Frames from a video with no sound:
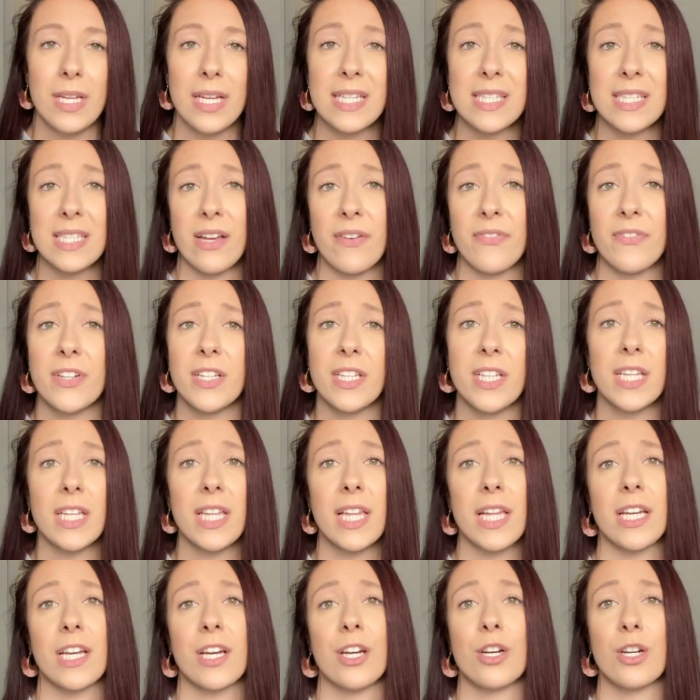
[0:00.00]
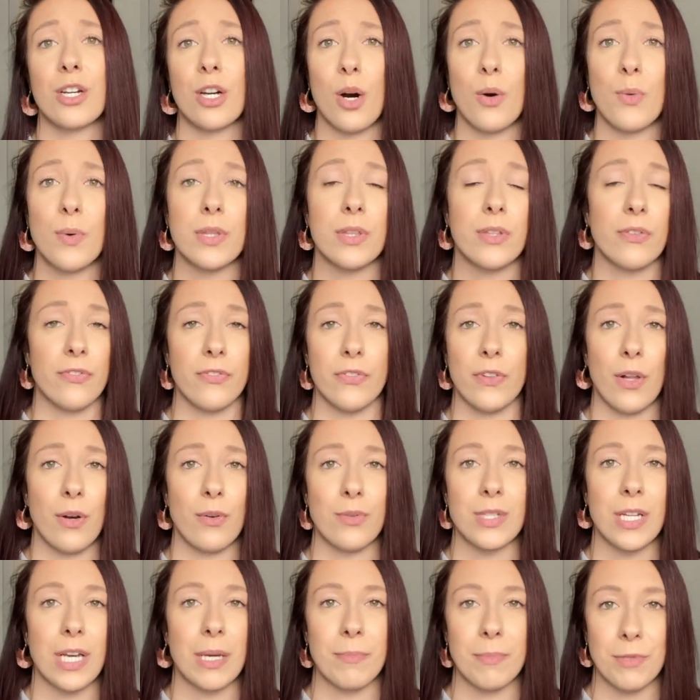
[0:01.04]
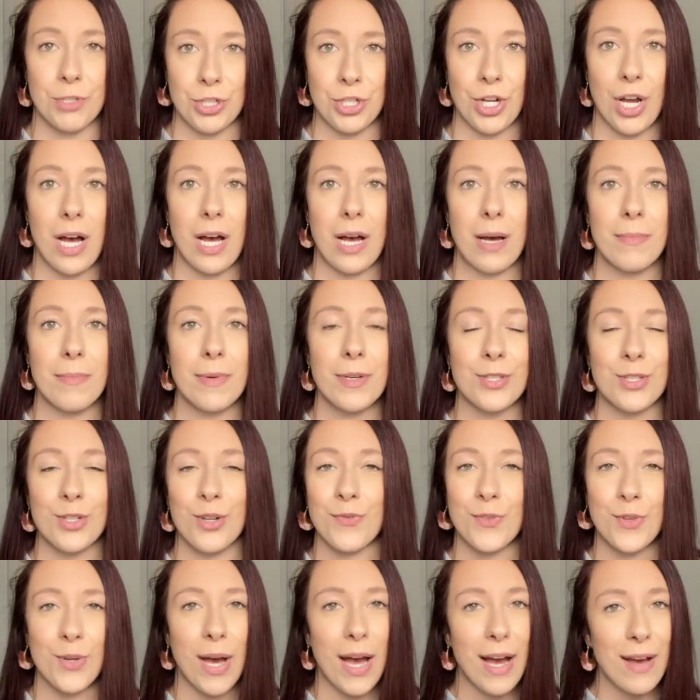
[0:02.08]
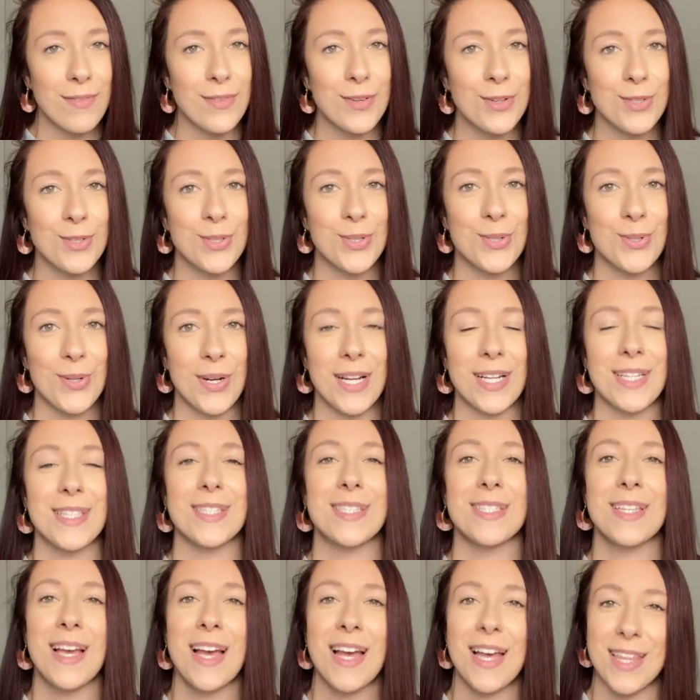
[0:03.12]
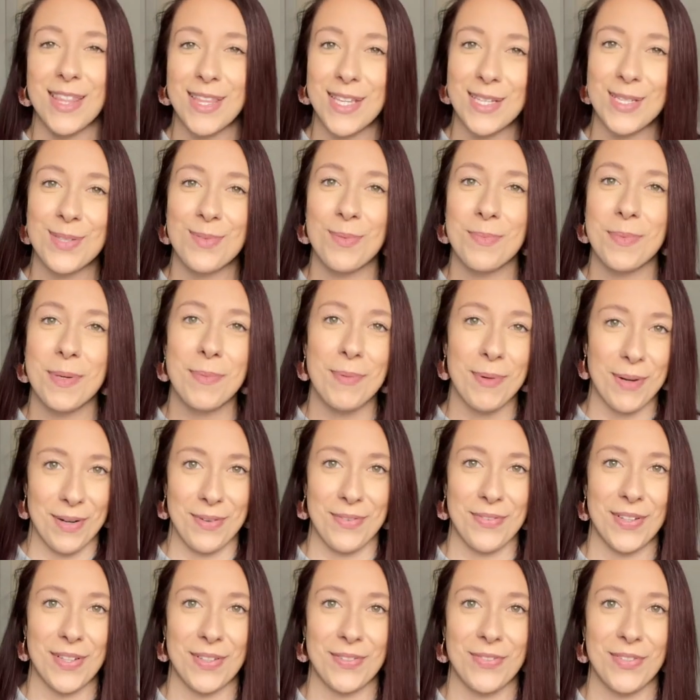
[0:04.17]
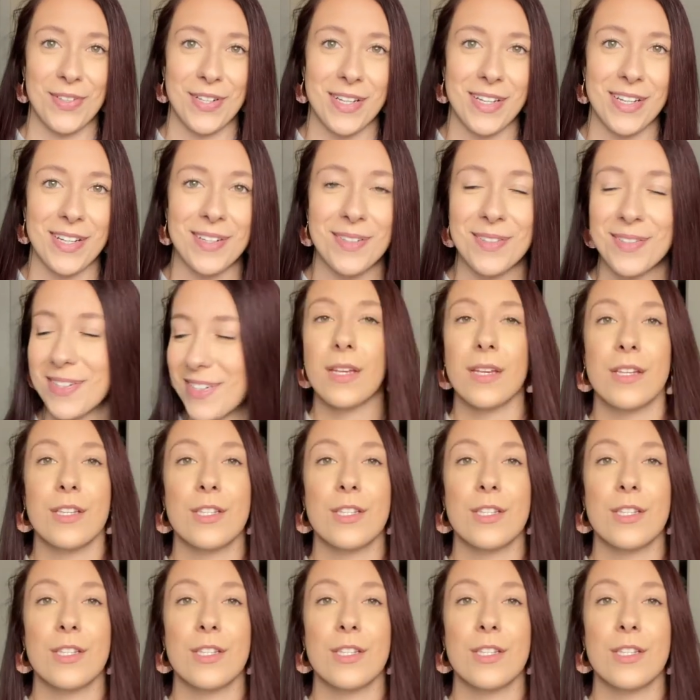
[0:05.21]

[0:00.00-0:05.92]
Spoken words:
It's definitely like a go with the flow type of job. So if you have those traits, this would be perfect for you.